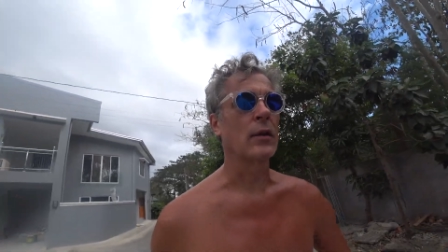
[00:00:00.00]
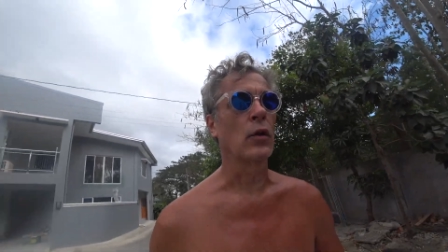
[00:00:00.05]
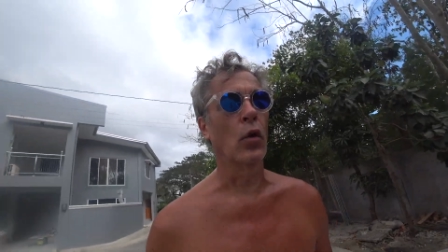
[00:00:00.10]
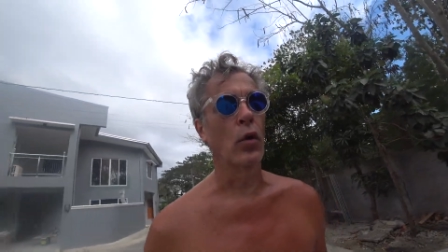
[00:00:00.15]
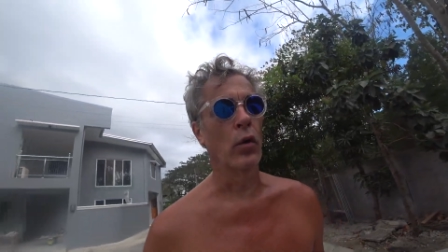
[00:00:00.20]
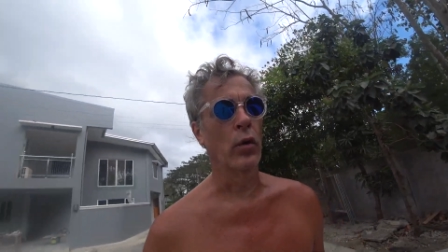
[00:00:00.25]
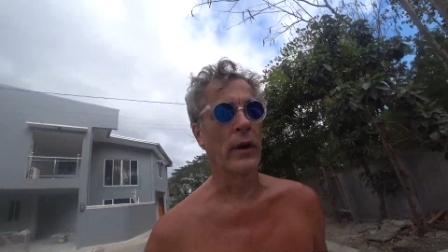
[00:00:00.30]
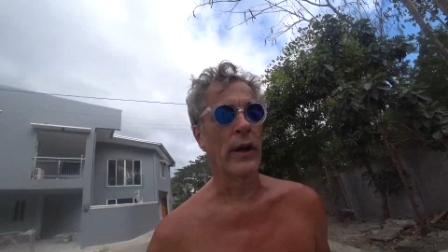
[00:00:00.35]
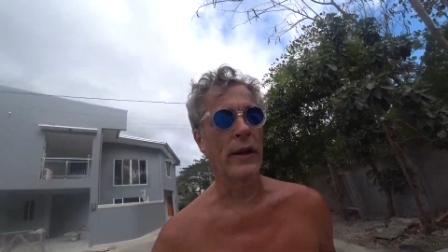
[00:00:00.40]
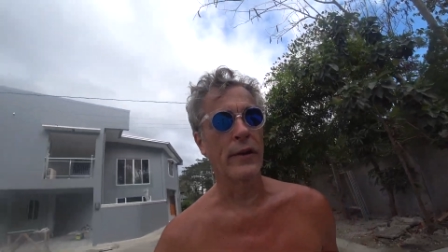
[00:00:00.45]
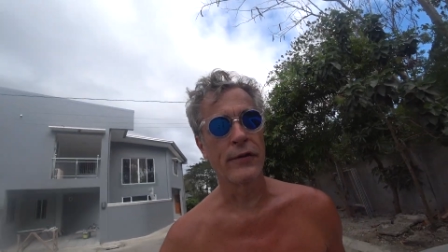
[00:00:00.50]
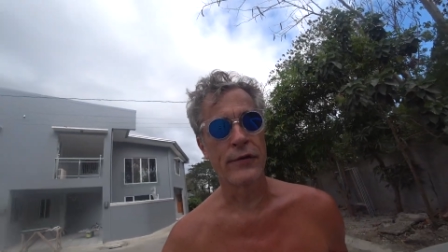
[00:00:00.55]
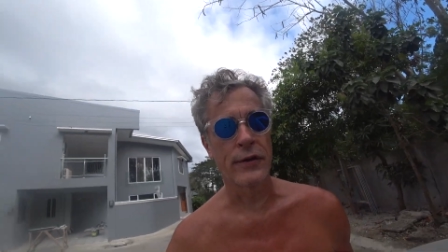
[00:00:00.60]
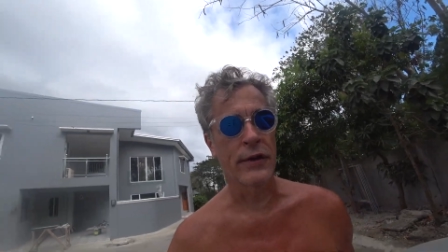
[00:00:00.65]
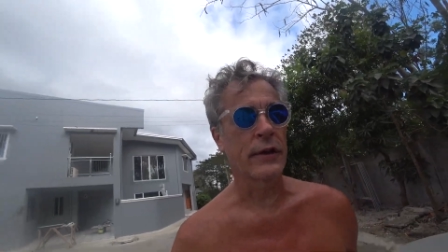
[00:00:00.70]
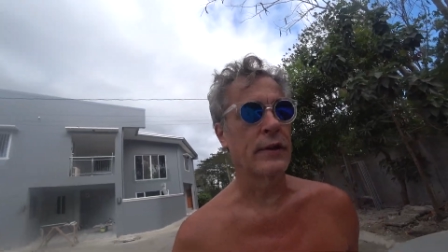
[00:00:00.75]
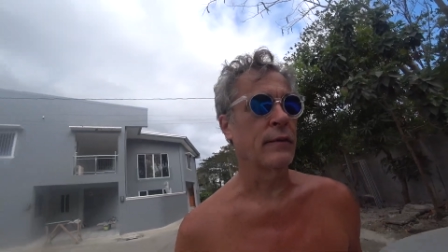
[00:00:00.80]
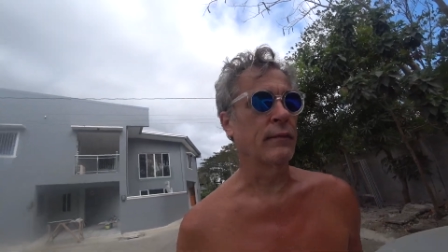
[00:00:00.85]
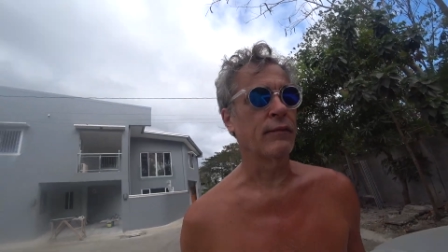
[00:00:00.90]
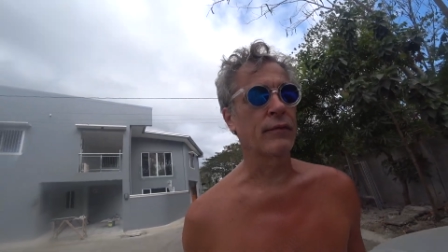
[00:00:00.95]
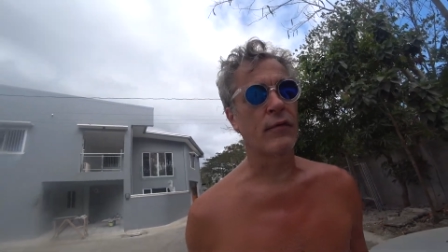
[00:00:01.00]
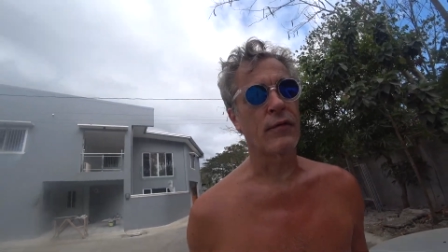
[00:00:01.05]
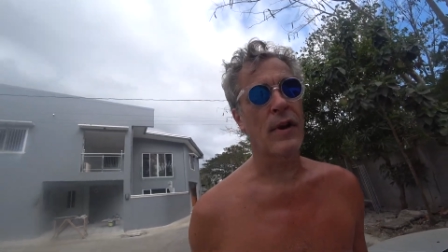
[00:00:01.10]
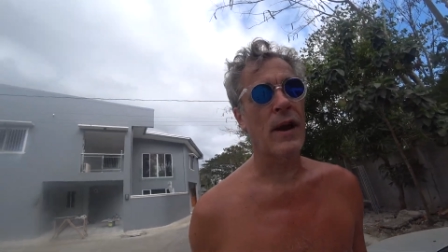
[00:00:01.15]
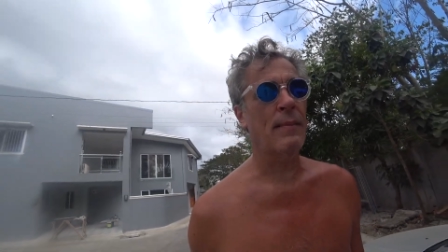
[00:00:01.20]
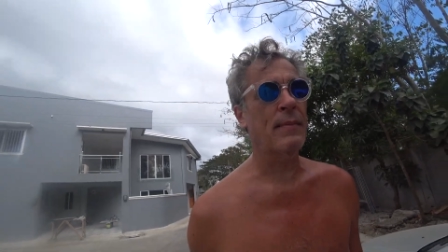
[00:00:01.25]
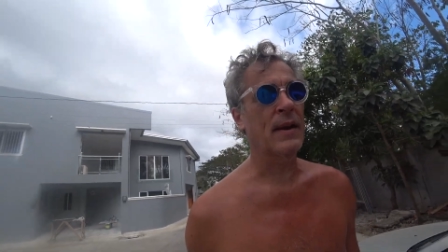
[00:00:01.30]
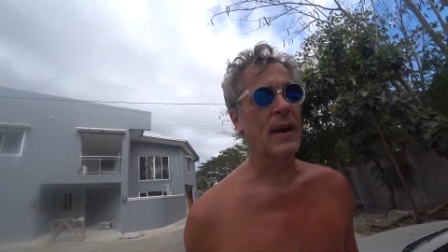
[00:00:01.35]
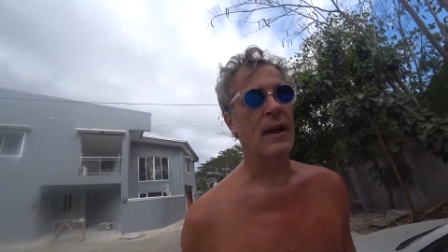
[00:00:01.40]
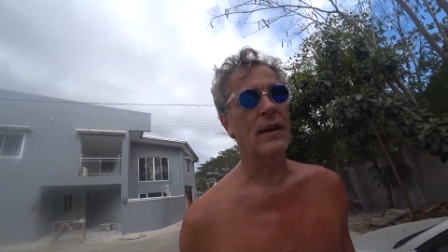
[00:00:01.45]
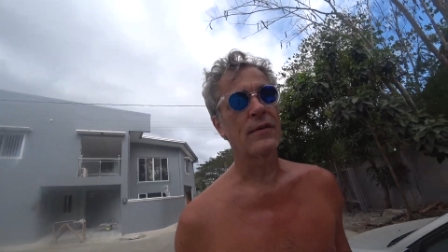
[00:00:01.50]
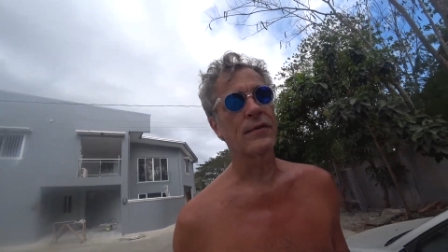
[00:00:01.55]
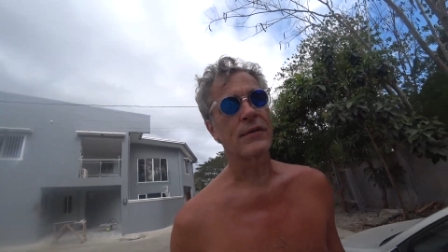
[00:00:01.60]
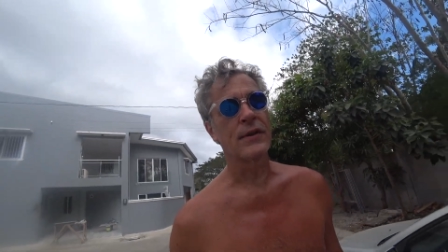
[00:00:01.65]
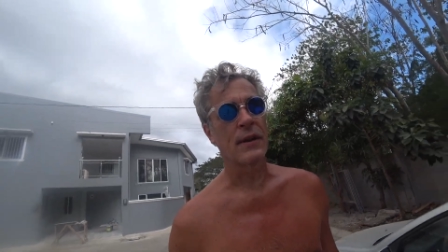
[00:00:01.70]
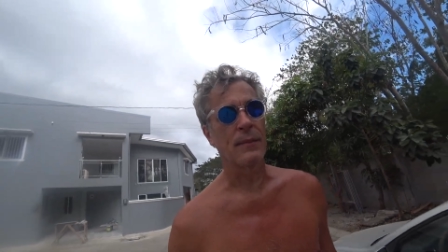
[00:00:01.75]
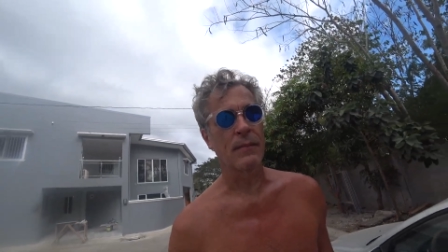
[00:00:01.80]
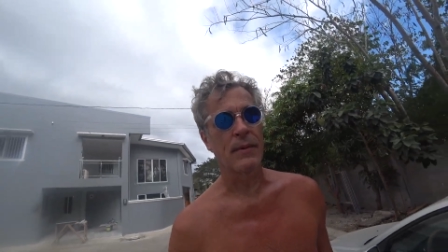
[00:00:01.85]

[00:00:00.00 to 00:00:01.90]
Oh, energy, grabbing energy.